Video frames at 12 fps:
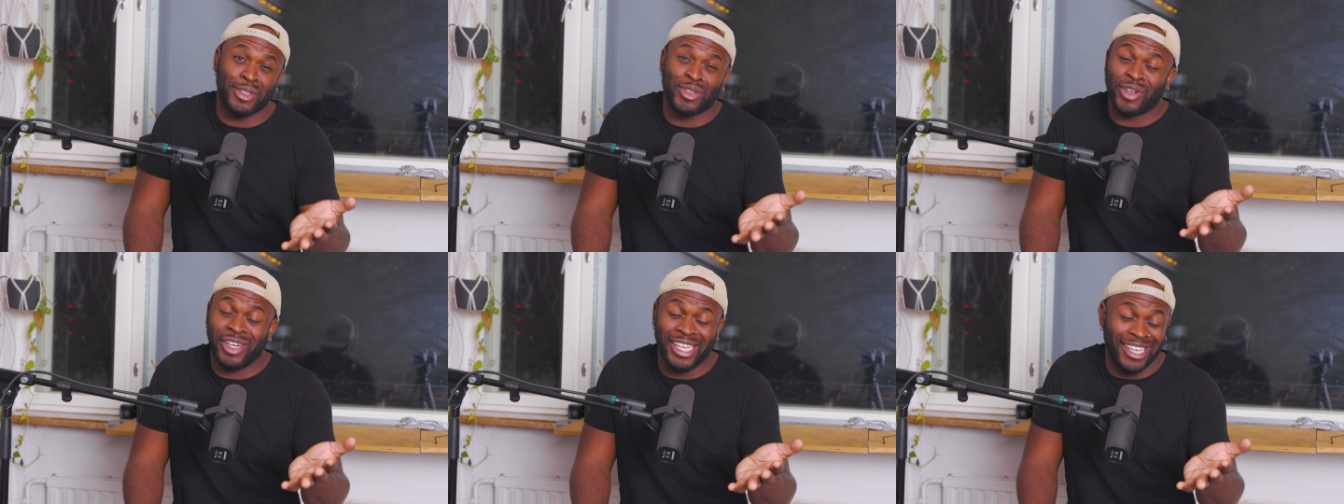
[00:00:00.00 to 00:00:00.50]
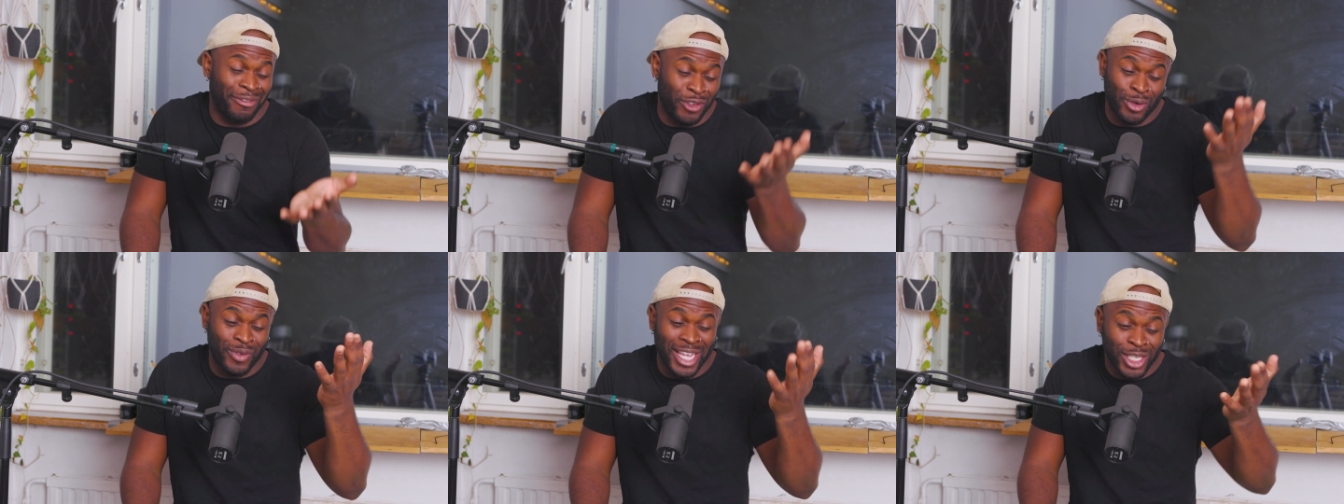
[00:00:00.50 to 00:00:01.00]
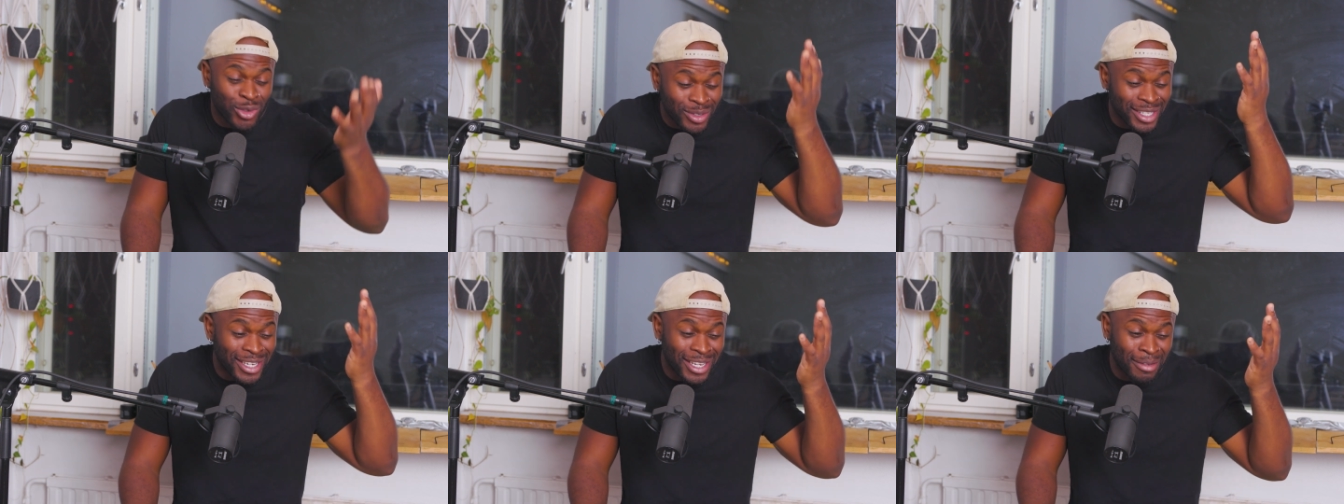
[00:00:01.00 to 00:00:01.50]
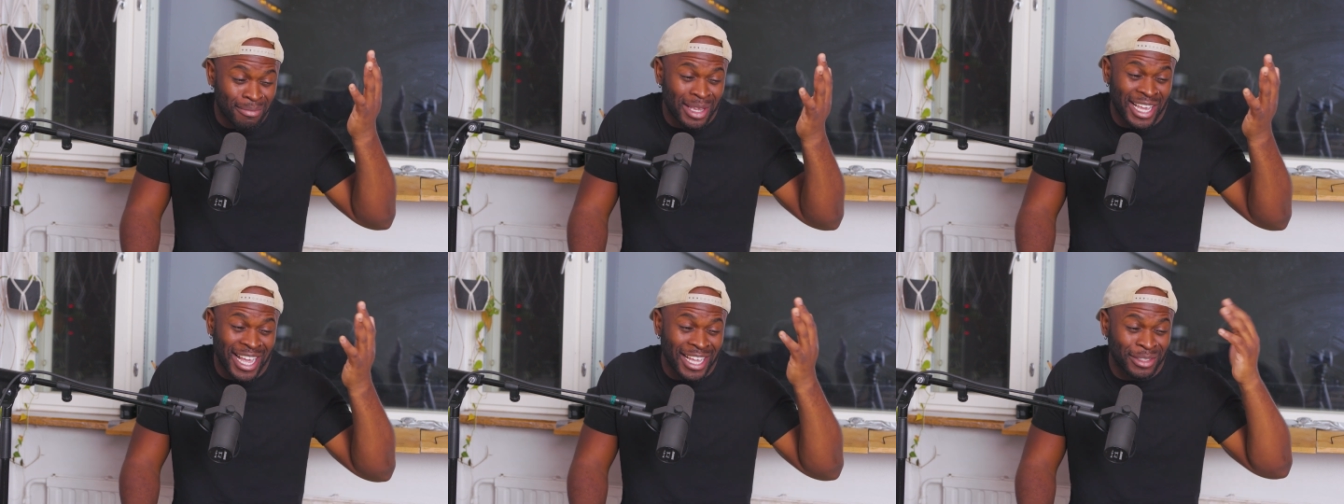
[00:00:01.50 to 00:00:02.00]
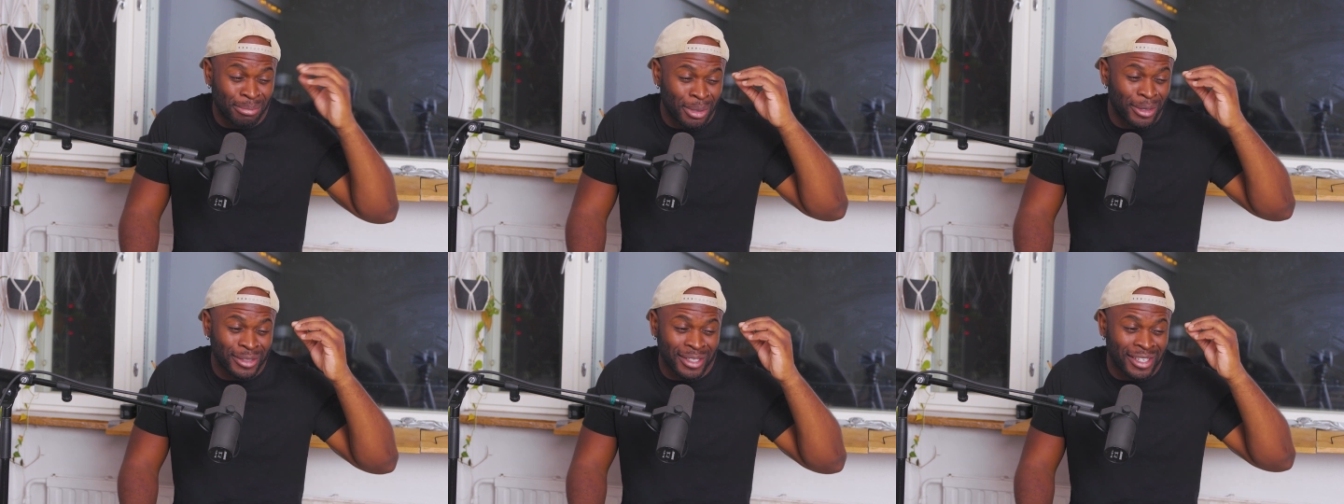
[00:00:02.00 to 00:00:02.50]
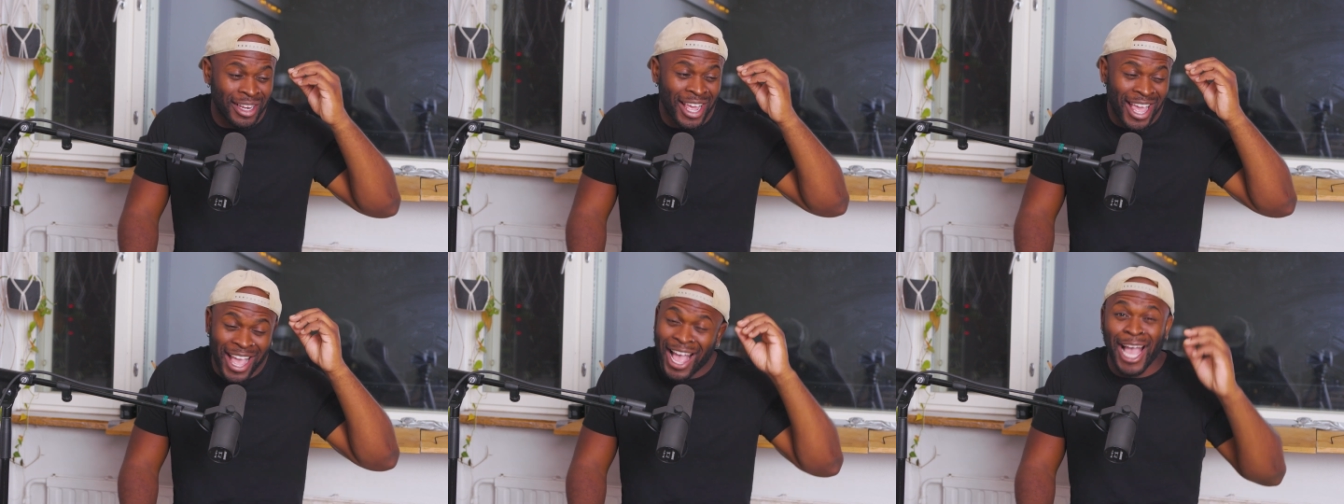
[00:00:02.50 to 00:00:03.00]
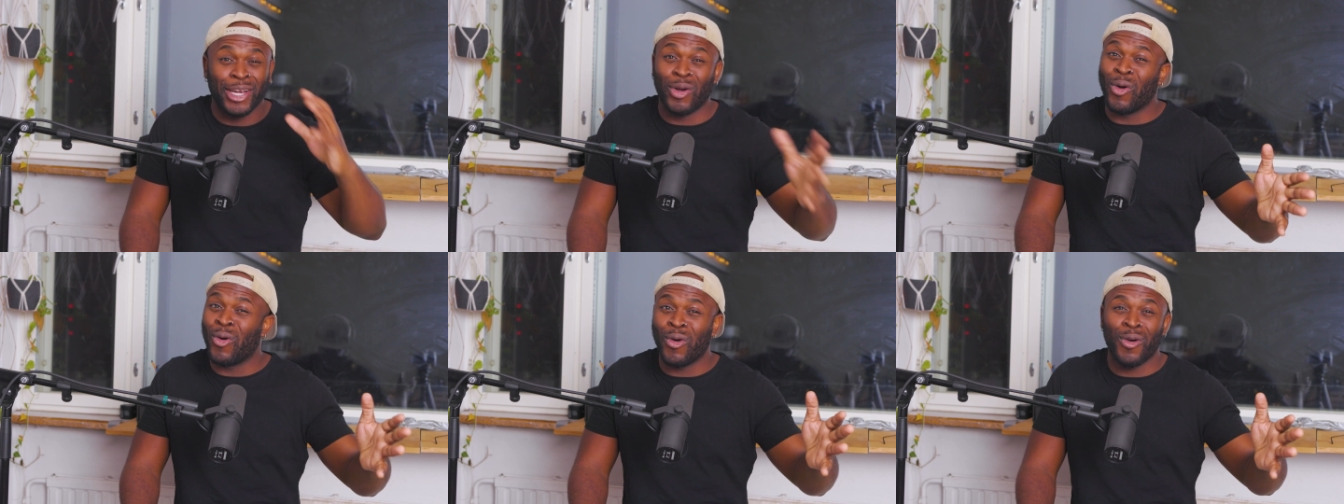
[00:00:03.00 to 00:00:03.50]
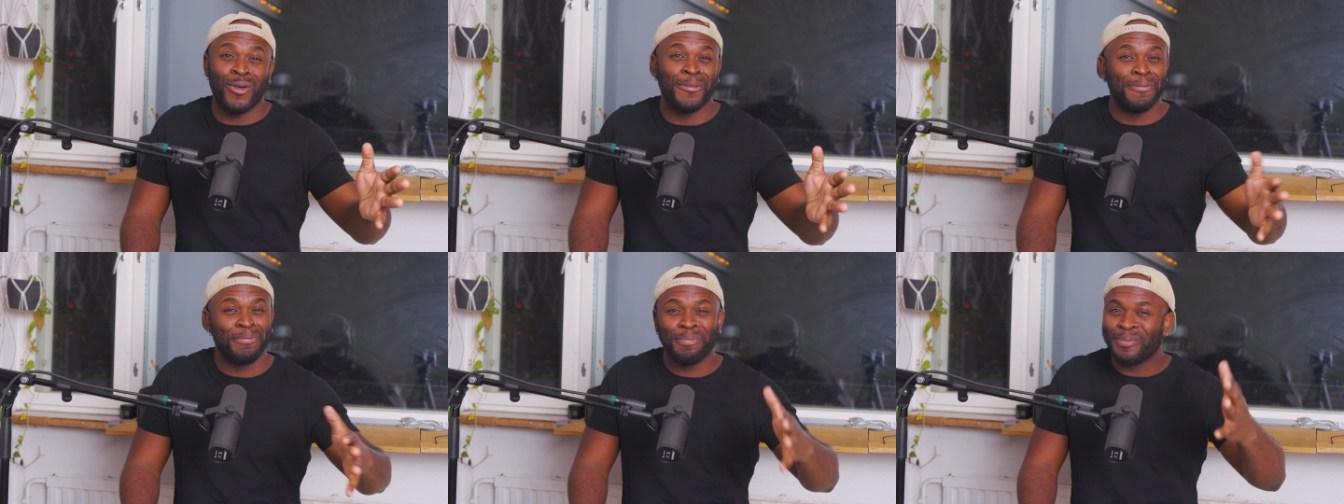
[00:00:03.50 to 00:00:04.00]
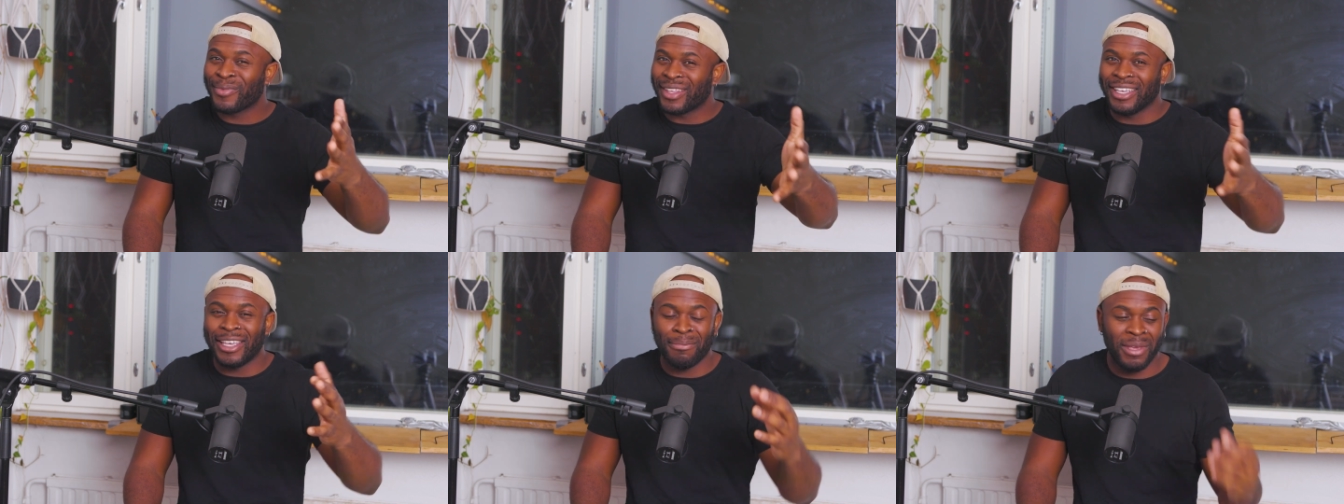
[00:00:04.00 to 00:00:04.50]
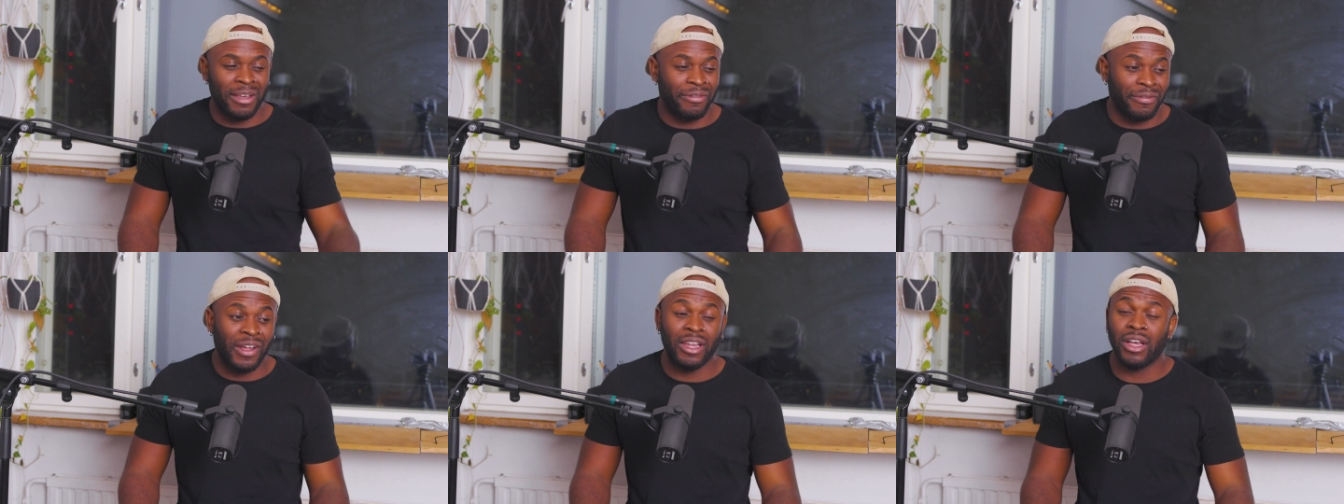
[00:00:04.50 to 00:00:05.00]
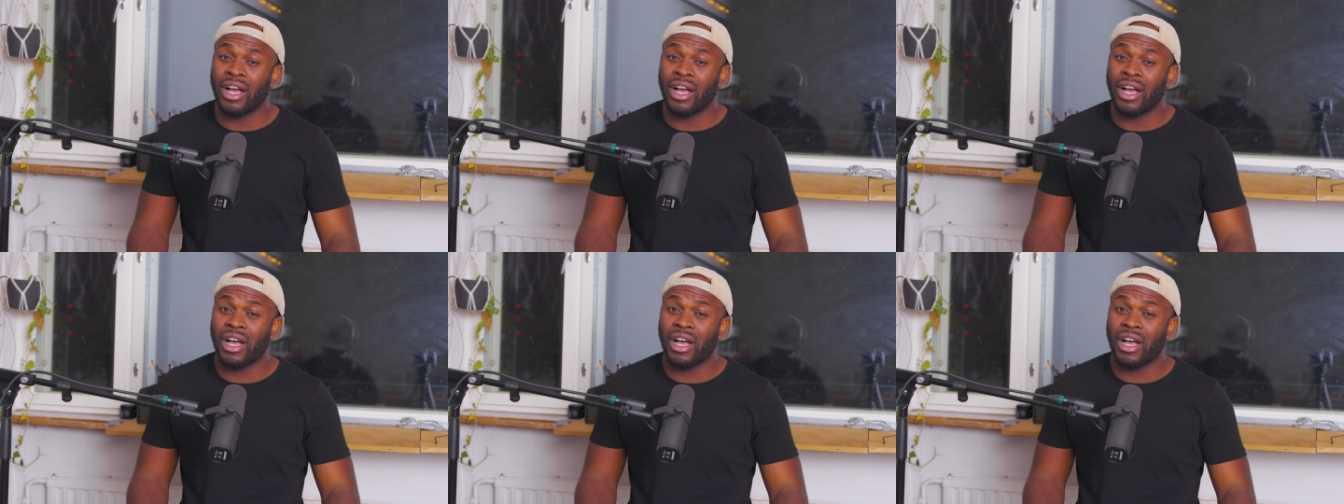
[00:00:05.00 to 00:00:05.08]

So if you're interested in me as a person at all, give me a follow.